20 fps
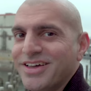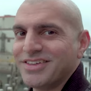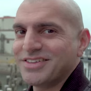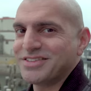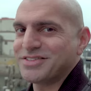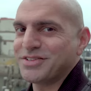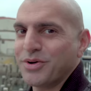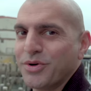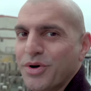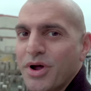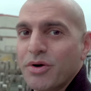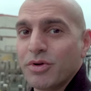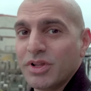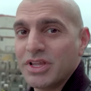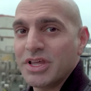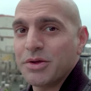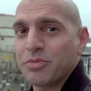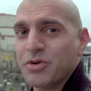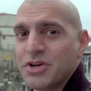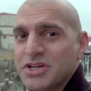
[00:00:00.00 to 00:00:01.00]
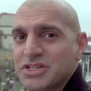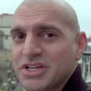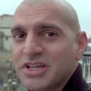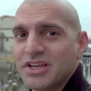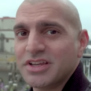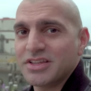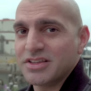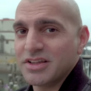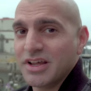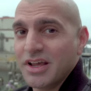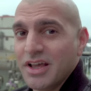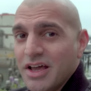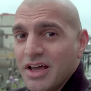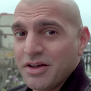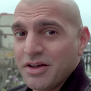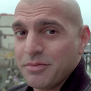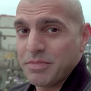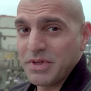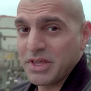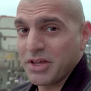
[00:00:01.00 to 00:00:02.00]
so I really appreciated
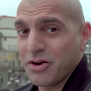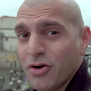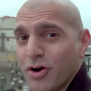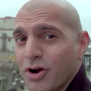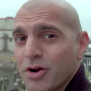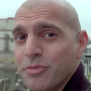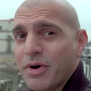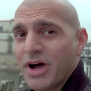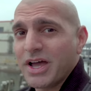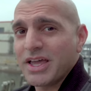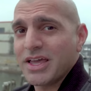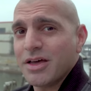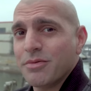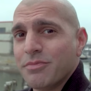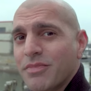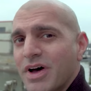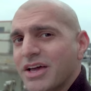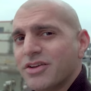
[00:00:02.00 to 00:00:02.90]
being heard by him.